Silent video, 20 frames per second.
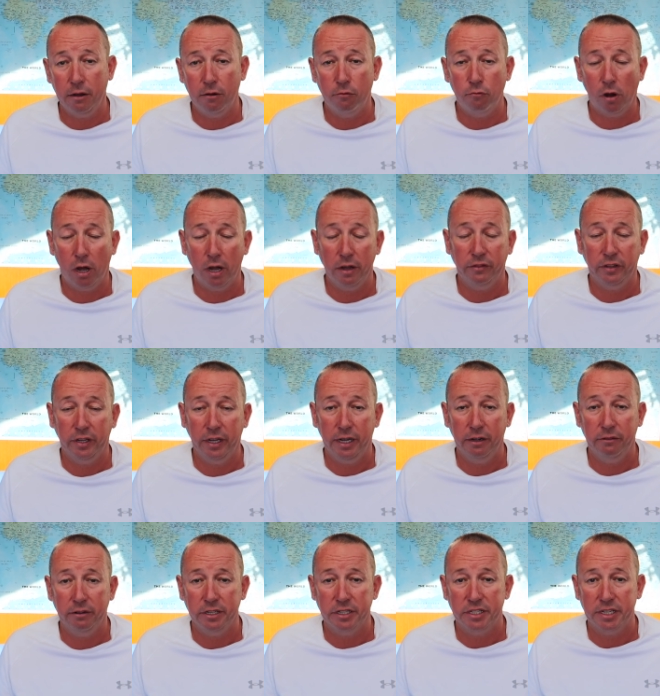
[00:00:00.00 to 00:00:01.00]
arrived
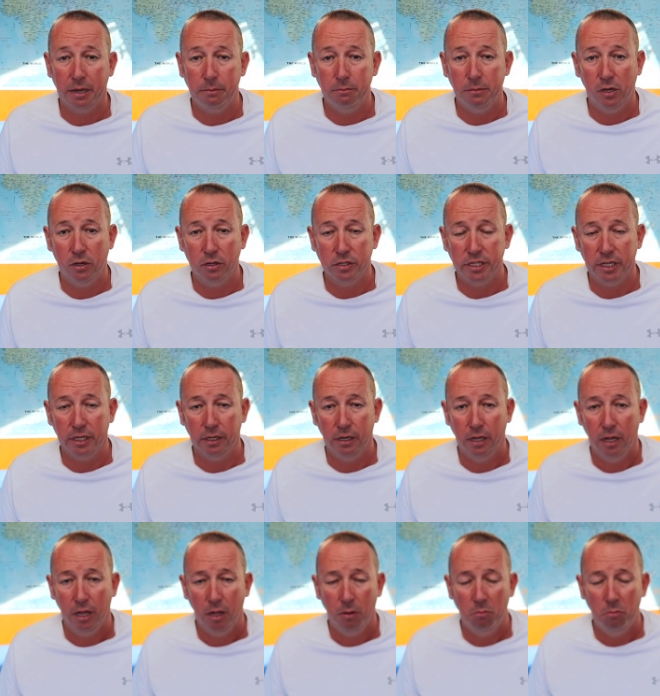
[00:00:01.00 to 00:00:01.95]
here in St Martin.